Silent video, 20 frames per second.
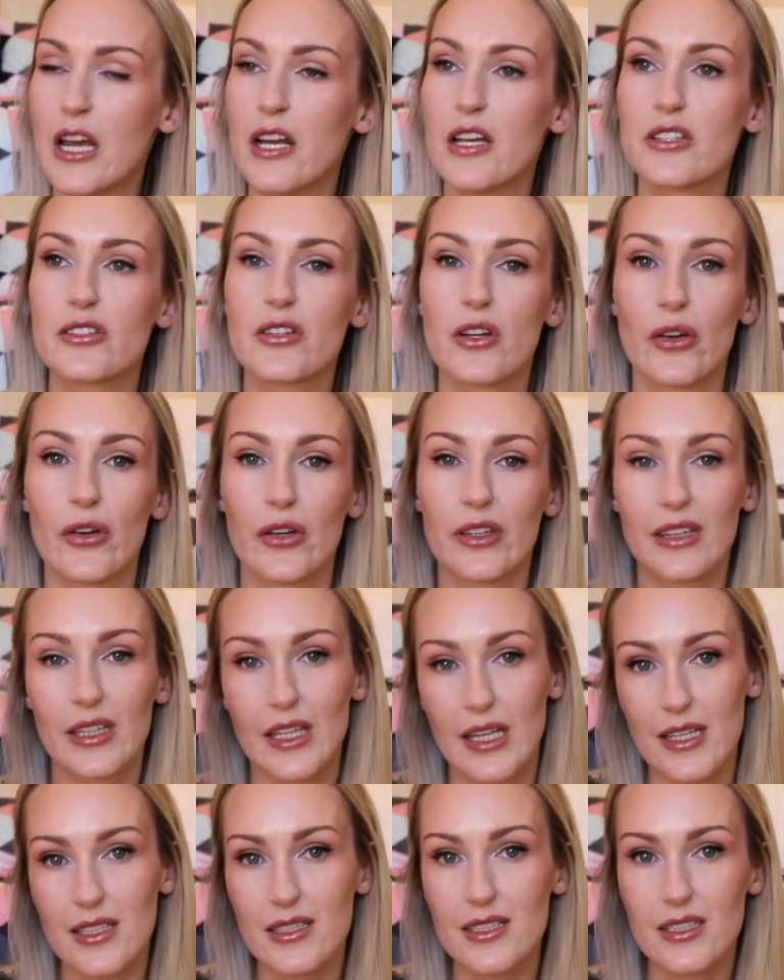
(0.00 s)
So
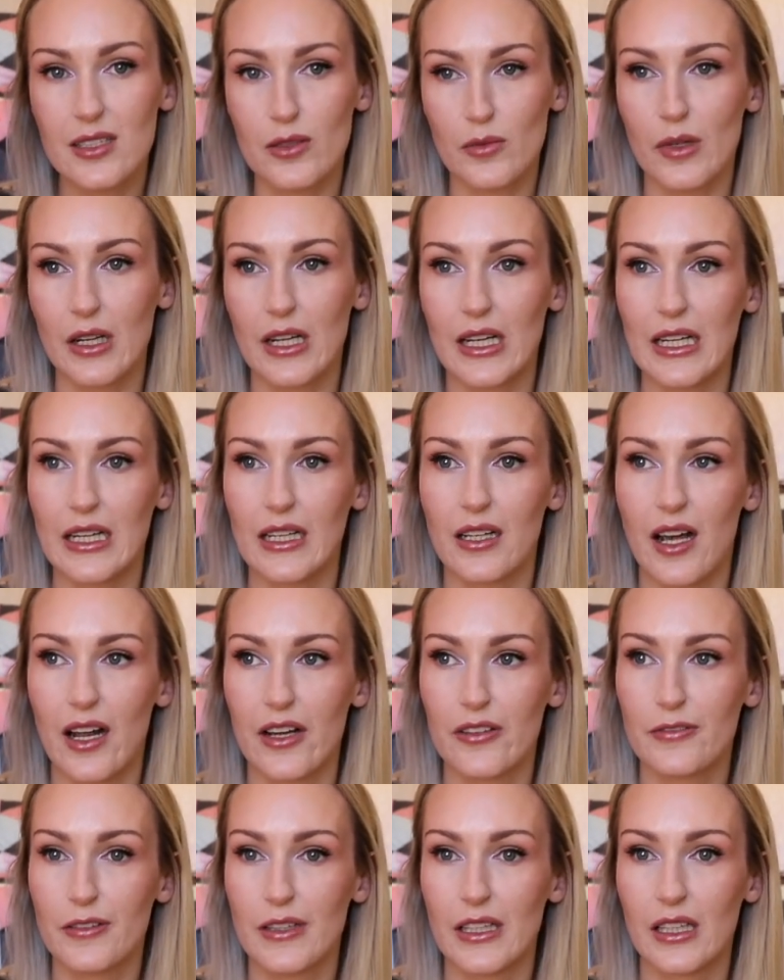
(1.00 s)
these three,
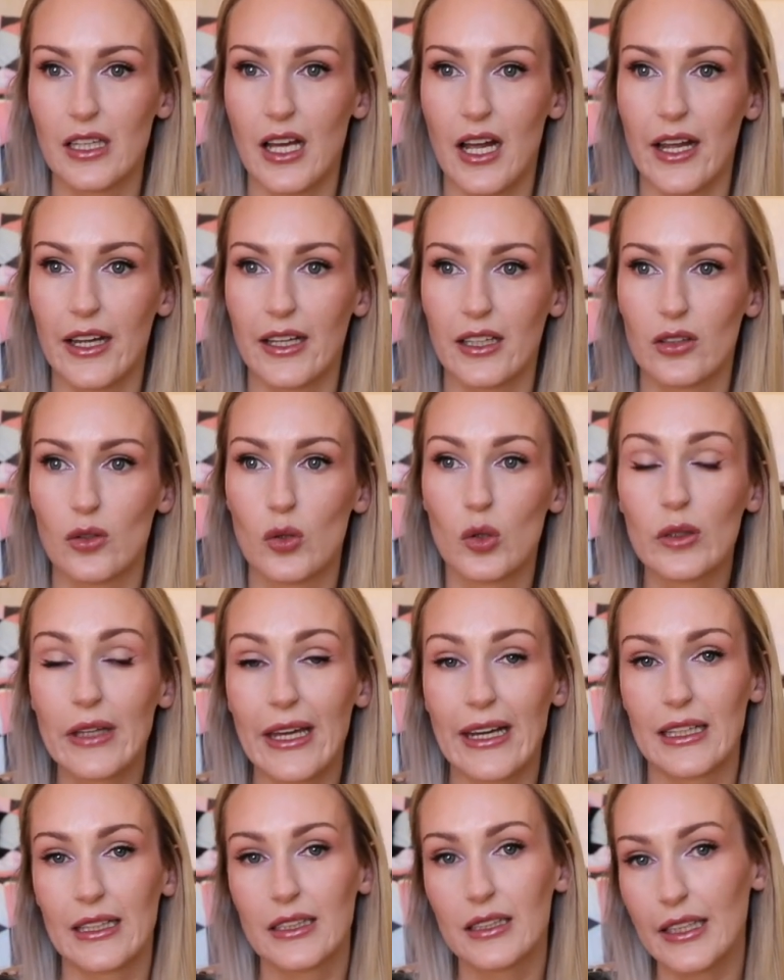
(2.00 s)
I feel like
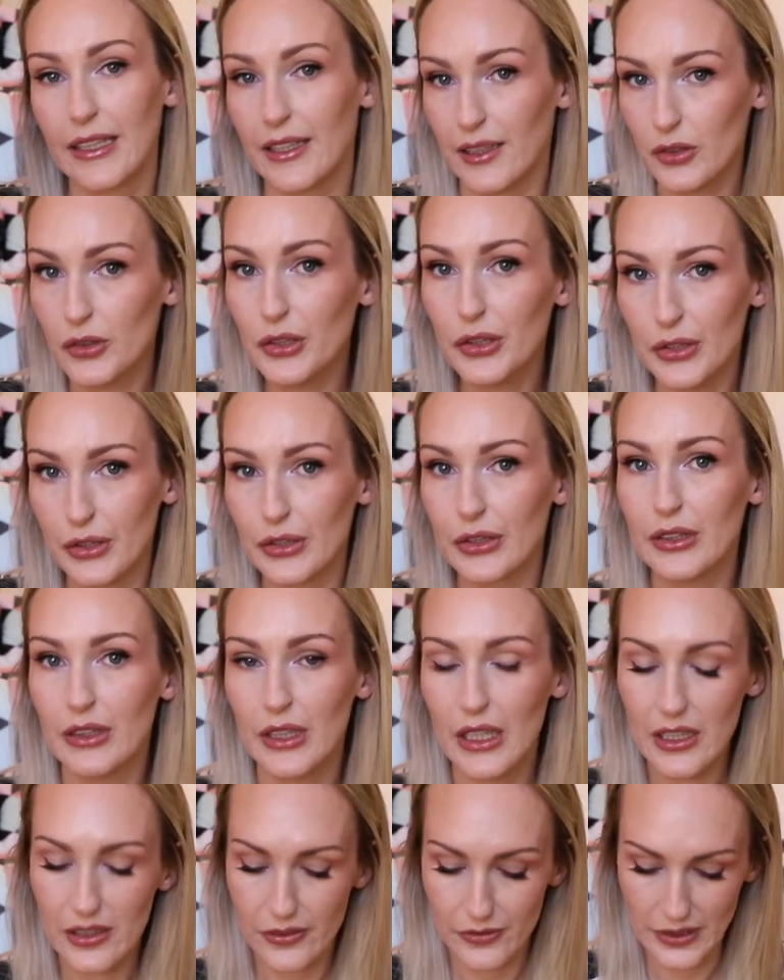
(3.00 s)
organically I could
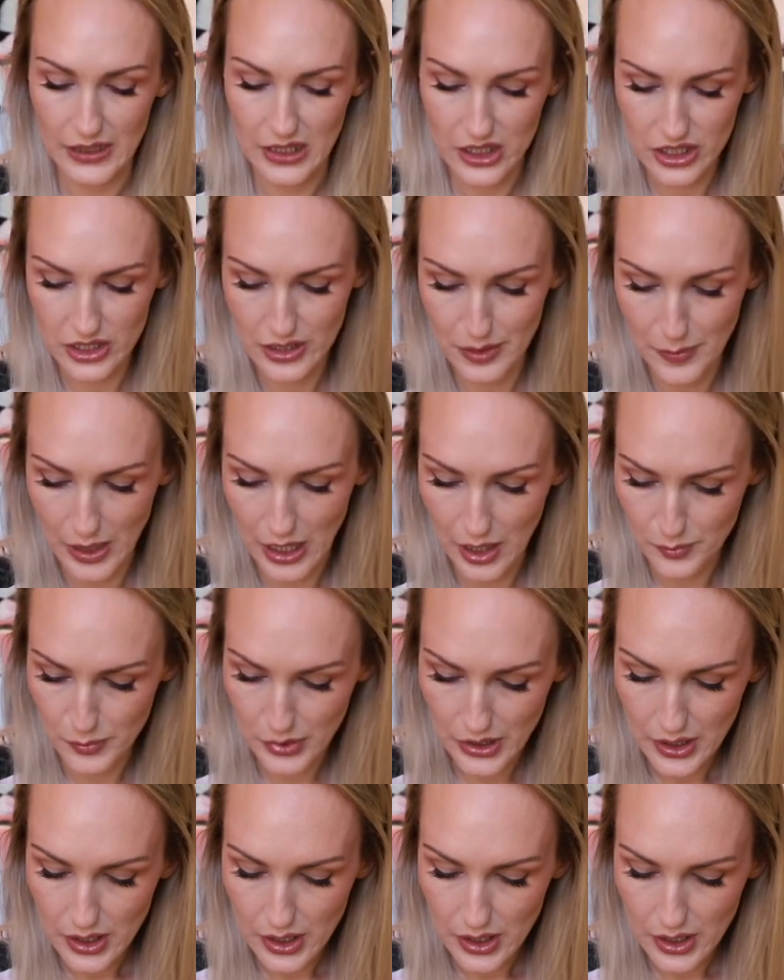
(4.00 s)
finish them up.